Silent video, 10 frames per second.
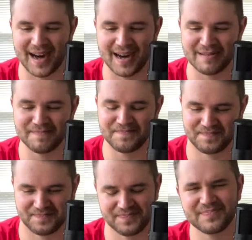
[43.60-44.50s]
And
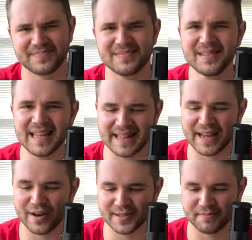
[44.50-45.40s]

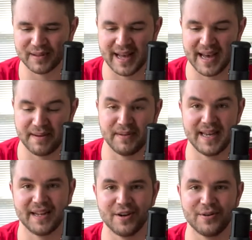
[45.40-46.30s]
I also play
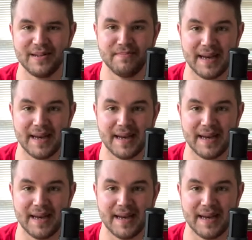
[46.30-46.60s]
piano and